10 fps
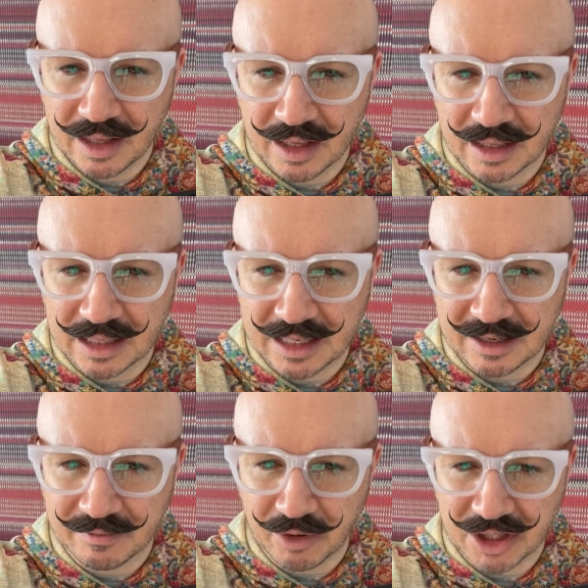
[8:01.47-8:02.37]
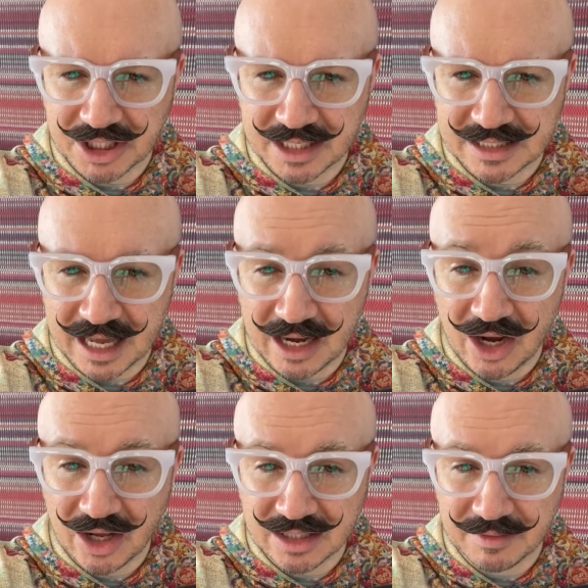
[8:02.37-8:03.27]
Cleaning brushes, yeah,
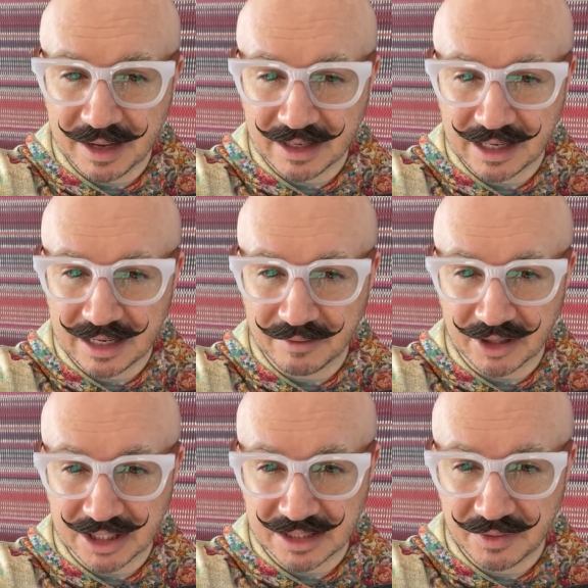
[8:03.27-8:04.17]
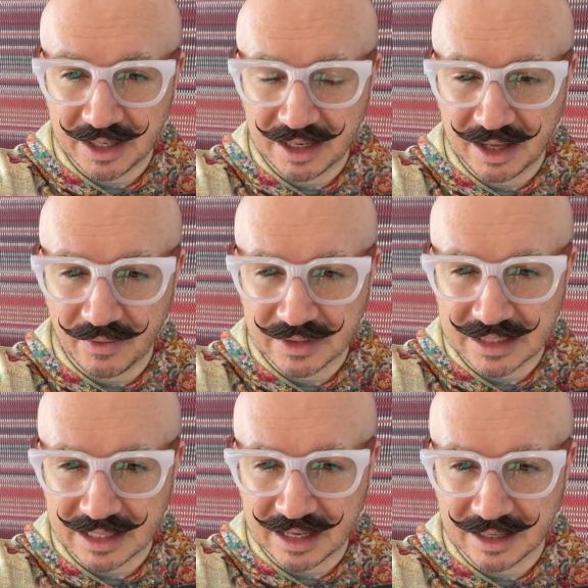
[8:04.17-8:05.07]
lots about cleaning brushes, and we're gonna go on to
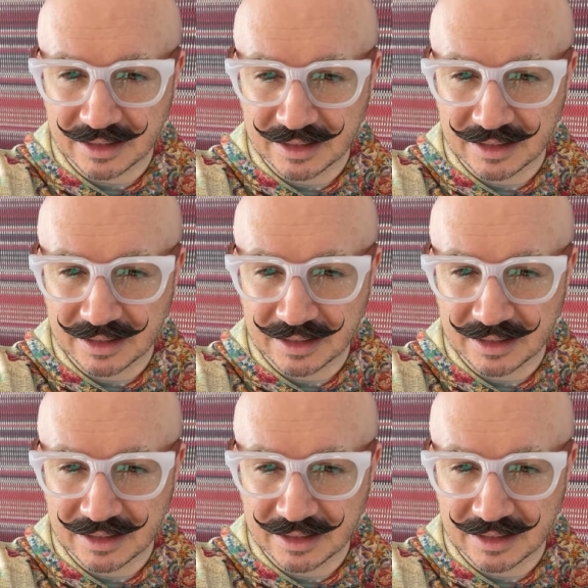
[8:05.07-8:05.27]
that.